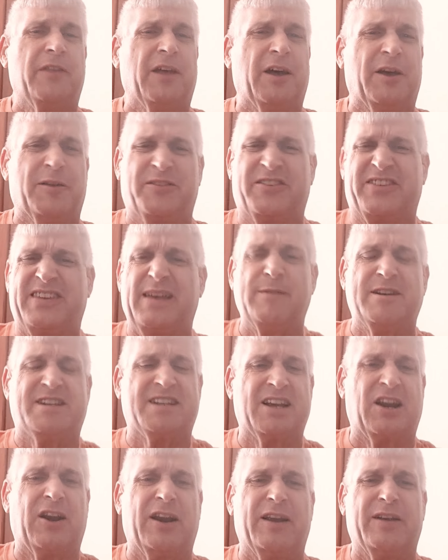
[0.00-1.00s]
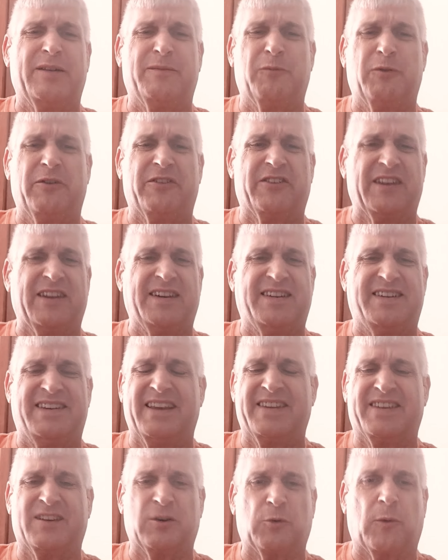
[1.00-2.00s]
The cemetery was in
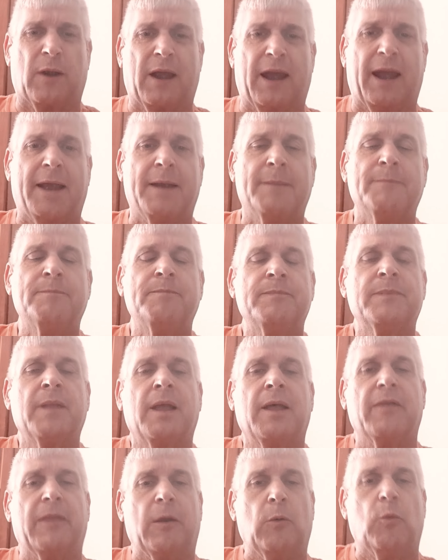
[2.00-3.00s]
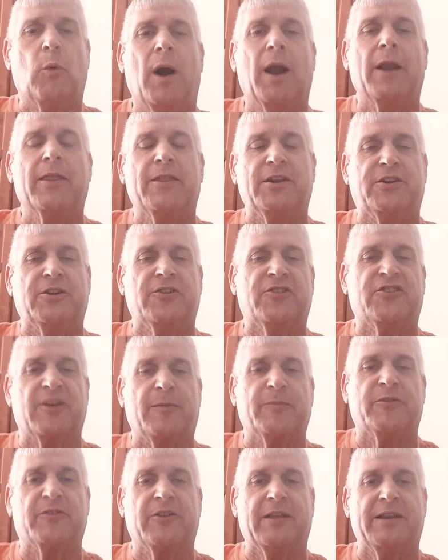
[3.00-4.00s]
disarray. They wanted to do
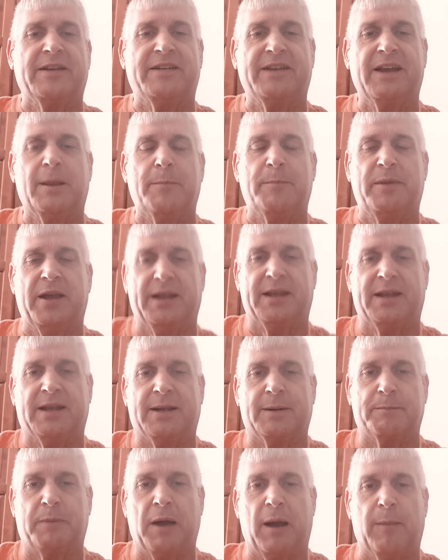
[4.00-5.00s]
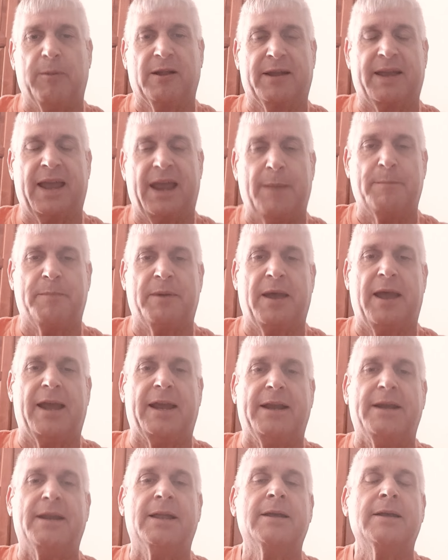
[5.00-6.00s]
something, so they did a big public
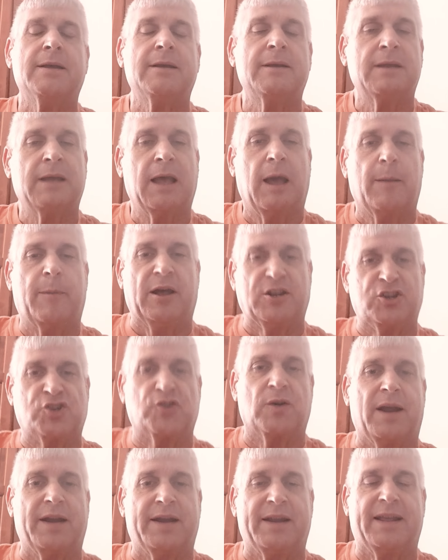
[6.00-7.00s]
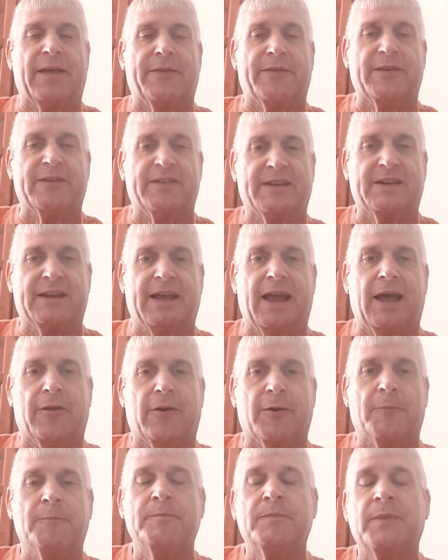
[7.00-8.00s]
campaign about trying to get this
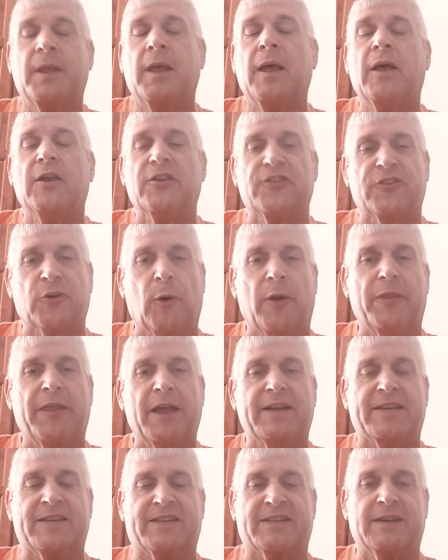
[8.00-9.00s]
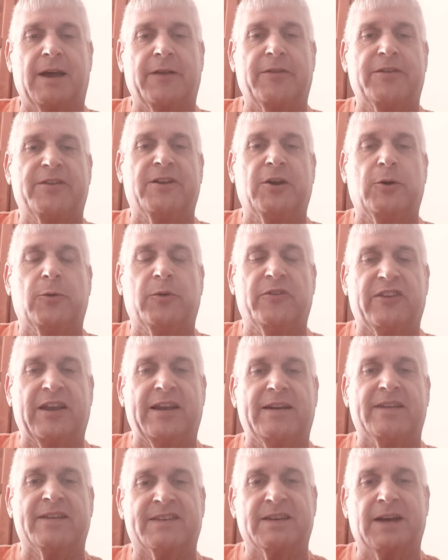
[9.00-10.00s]
together. So what they decided to do was
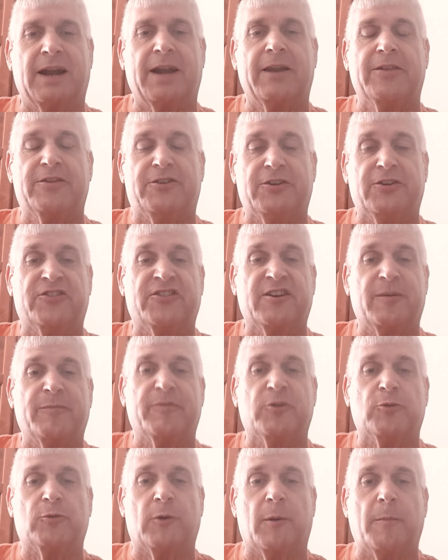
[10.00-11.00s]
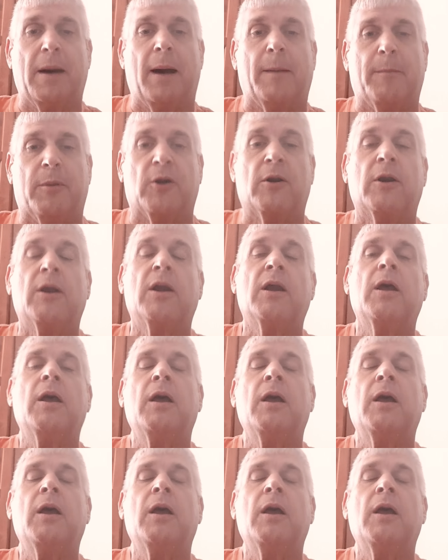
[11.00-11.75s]
they decided to do something to remember